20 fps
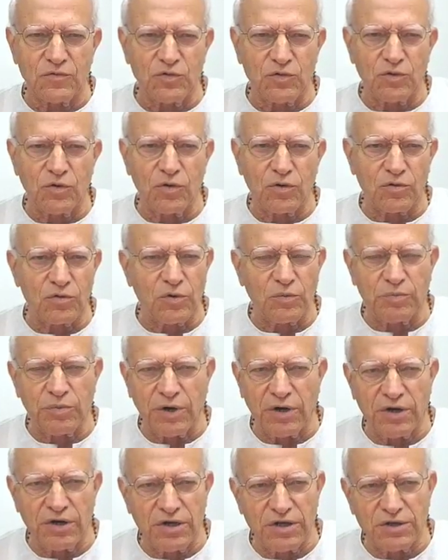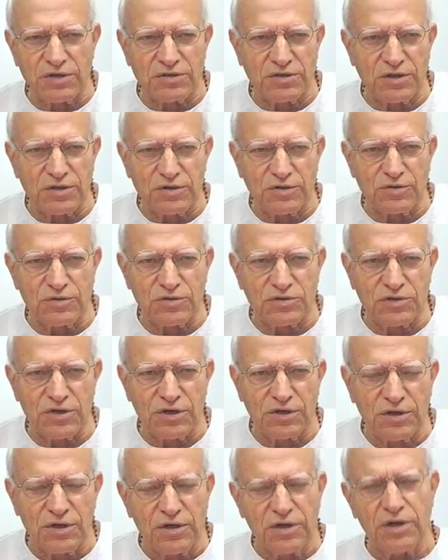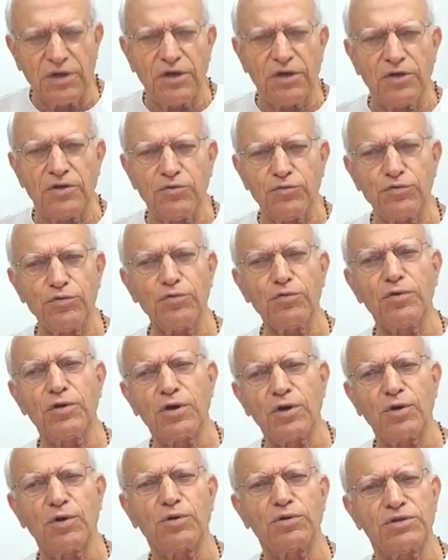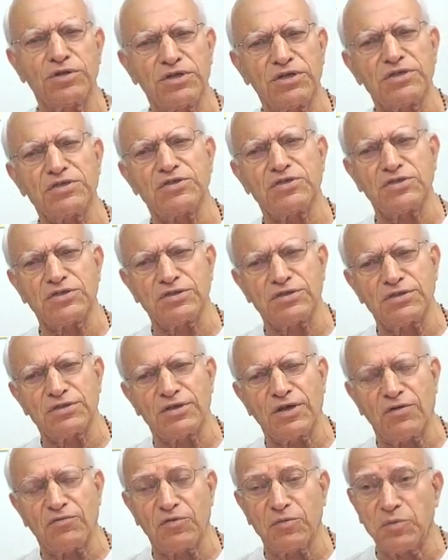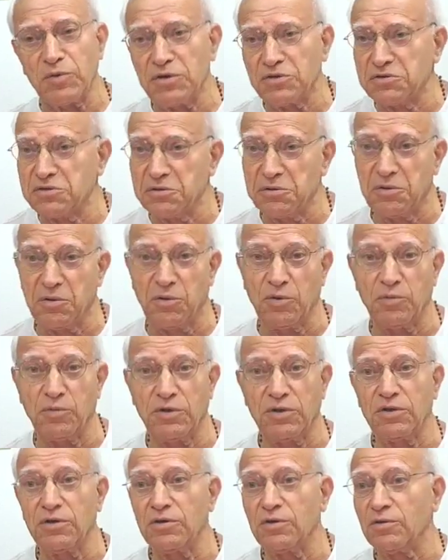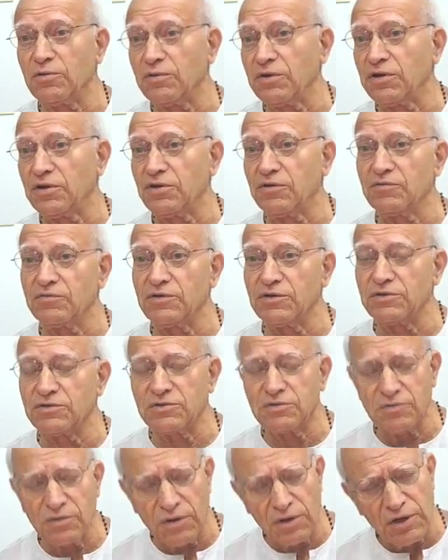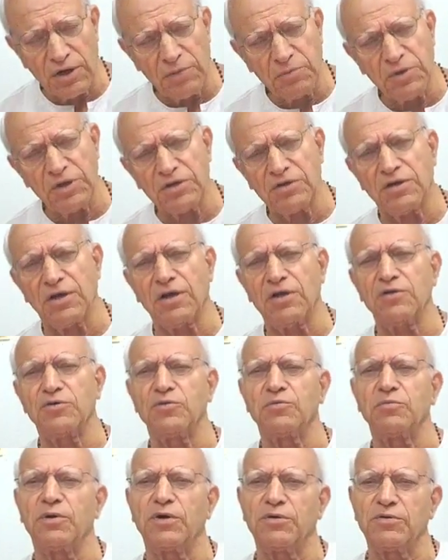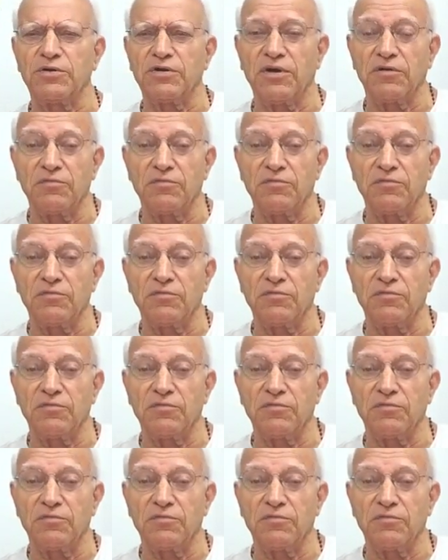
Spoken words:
You go to the parties and you say, do you know this? Everybody says, no, we didn't know any of this. Well, let me tell you about it.